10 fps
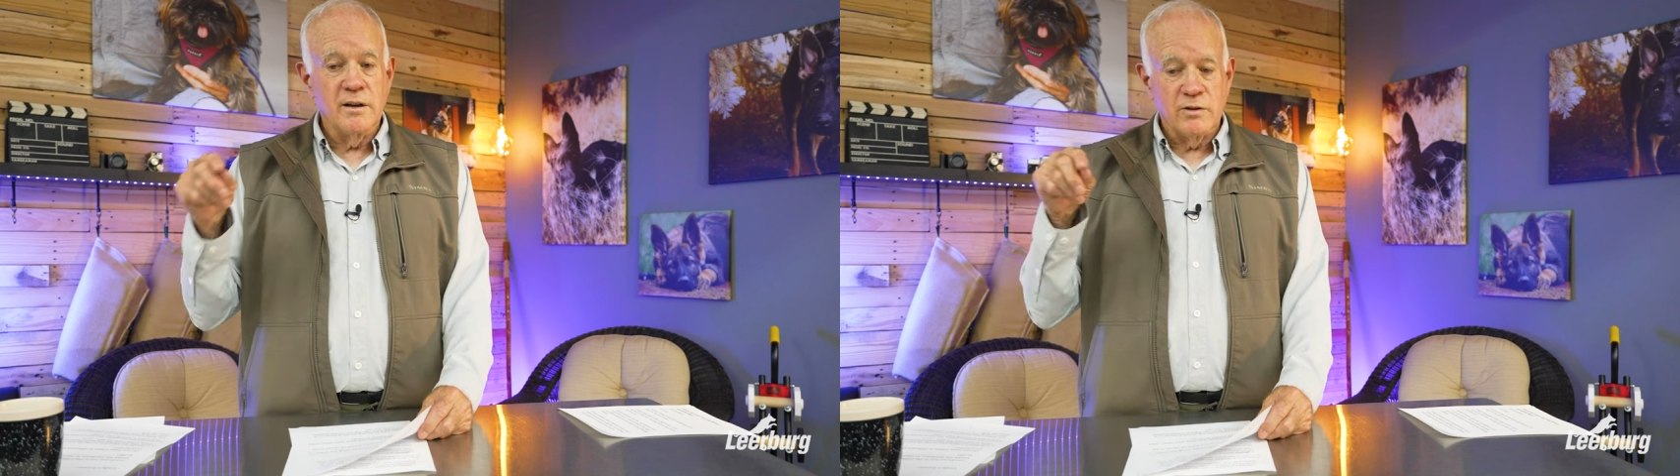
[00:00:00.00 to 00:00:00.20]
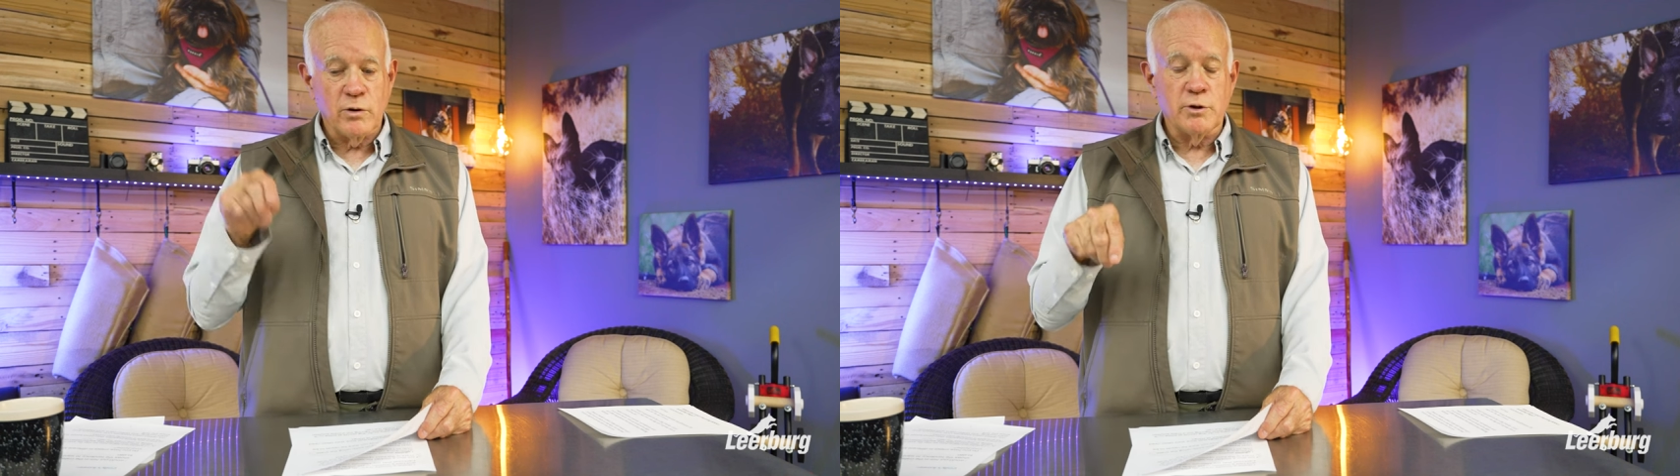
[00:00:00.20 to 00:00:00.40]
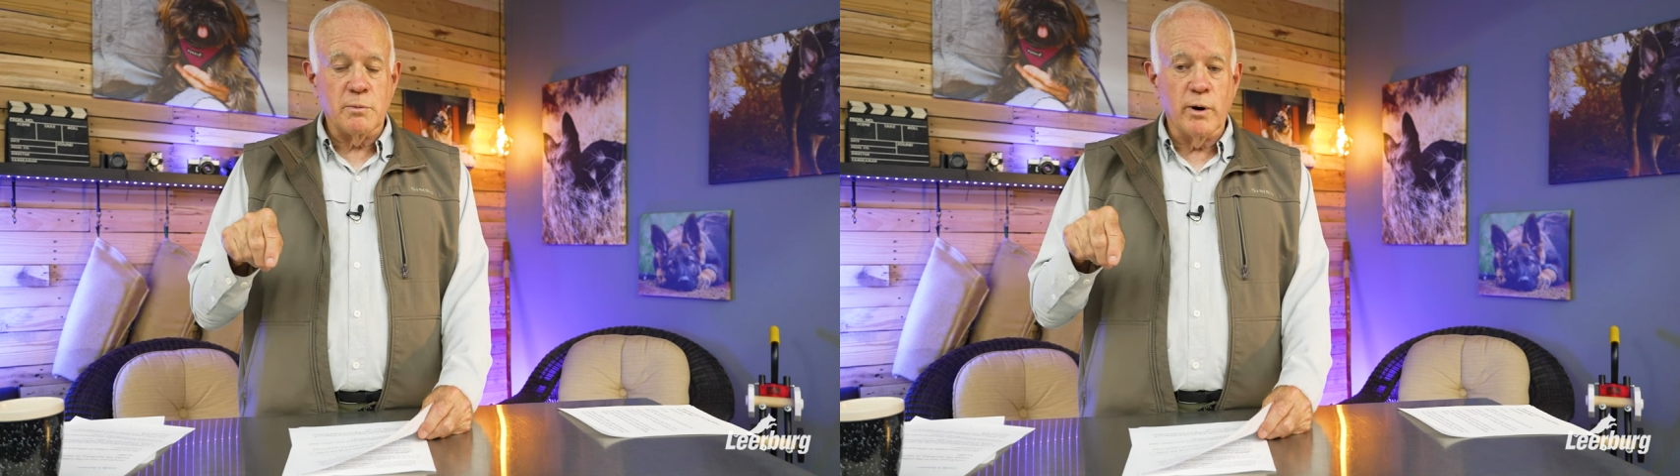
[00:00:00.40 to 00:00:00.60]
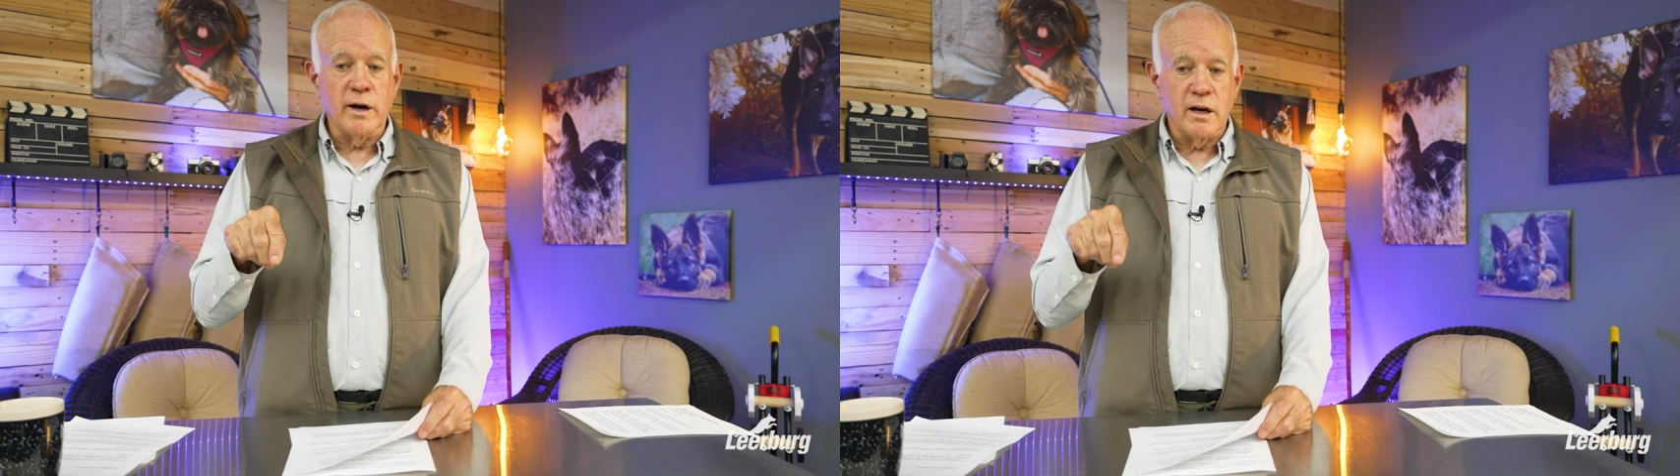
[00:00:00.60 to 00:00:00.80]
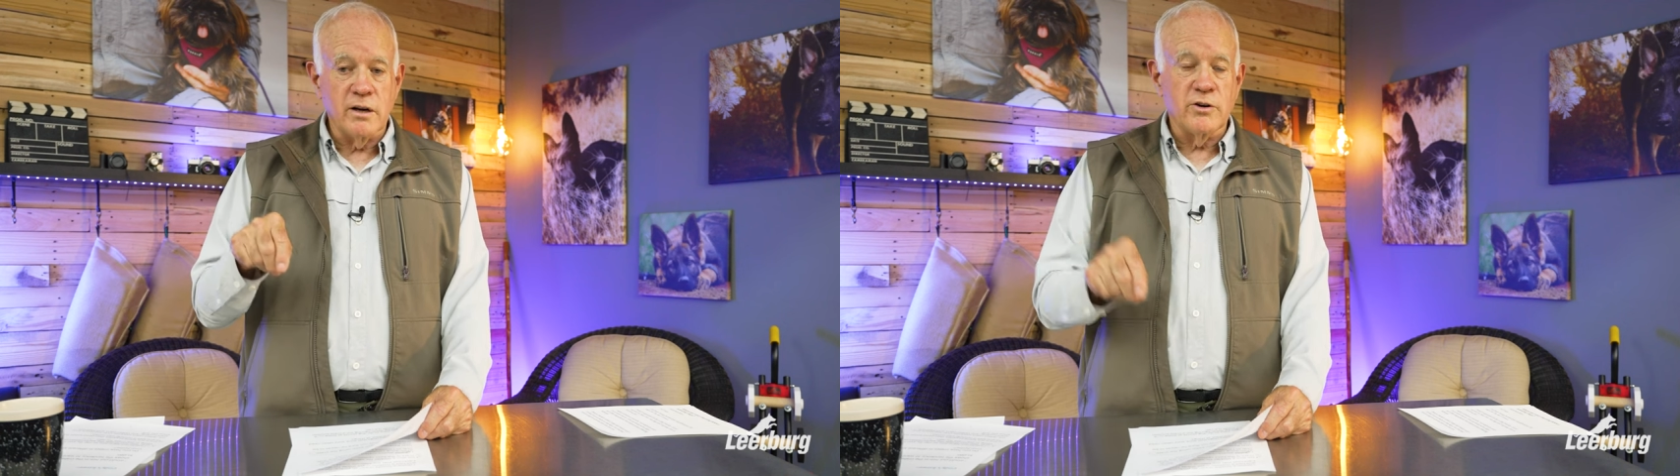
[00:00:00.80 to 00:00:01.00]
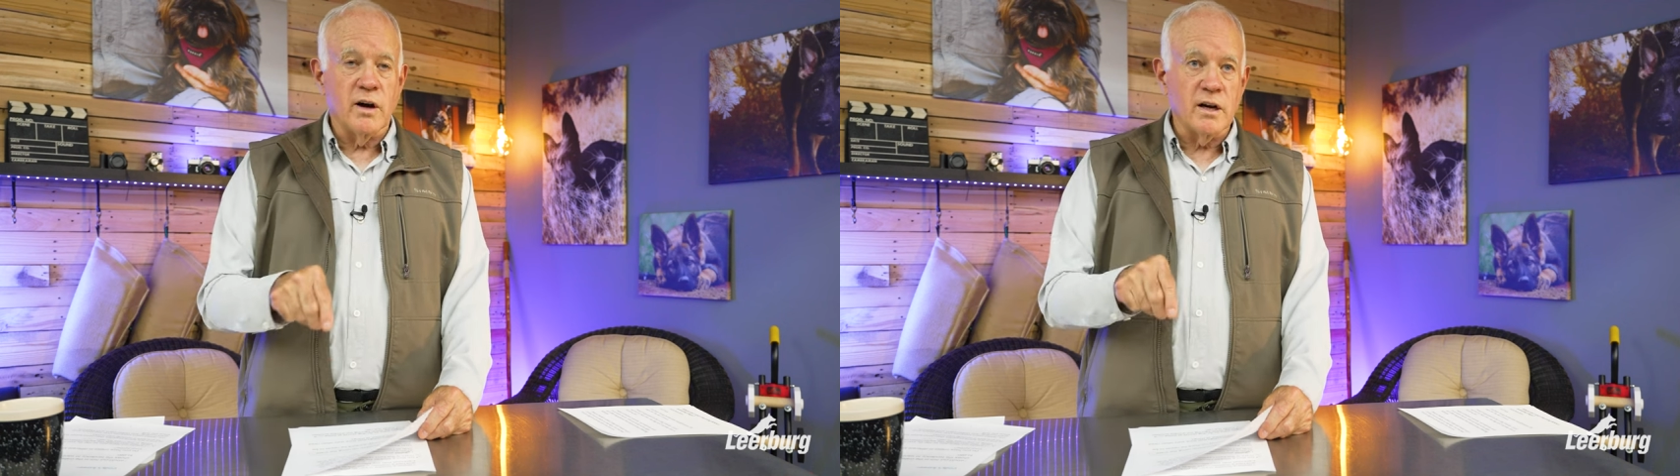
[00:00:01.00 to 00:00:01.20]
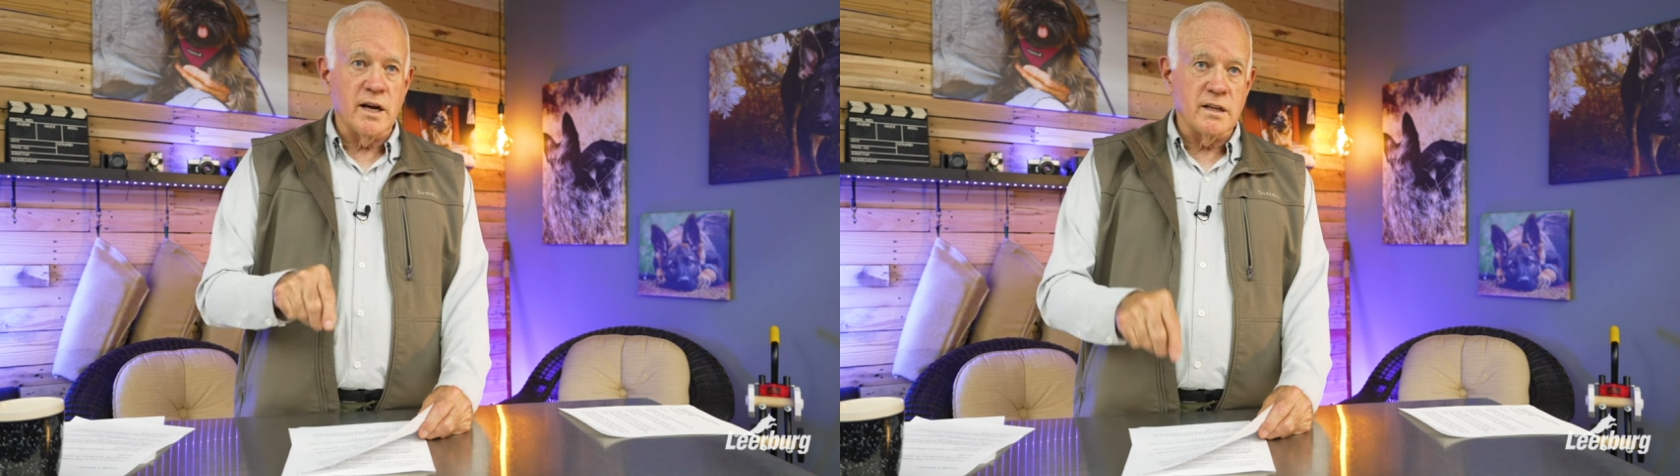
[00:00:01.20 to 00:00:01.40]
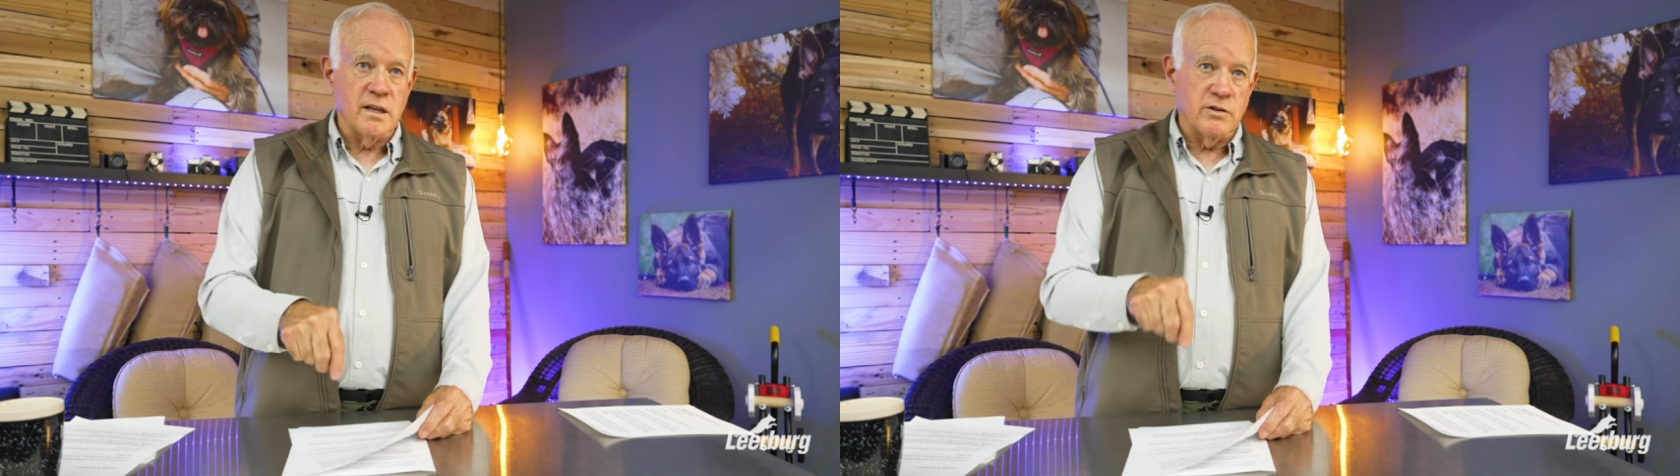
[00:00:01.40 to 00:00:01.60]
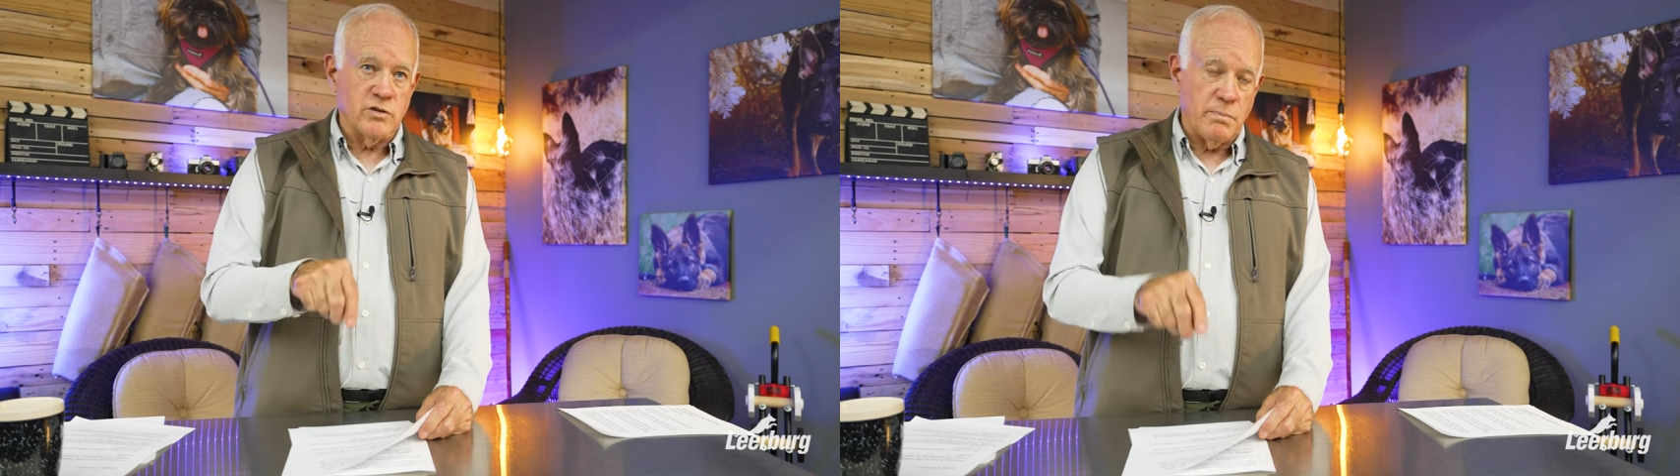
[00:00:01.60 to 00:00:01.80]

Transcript: So when you bring a dog like this,